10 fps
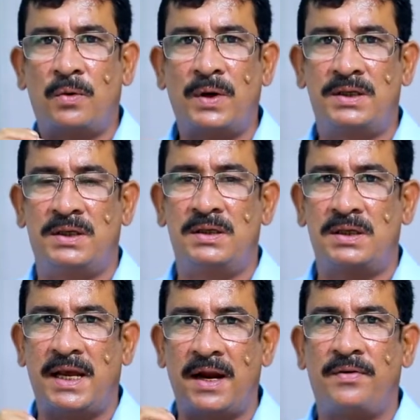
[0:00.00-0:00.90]

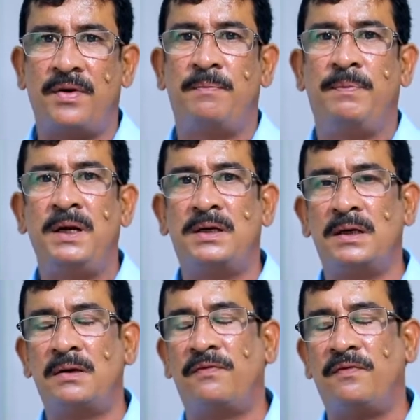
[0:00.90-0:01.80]
questions get repeated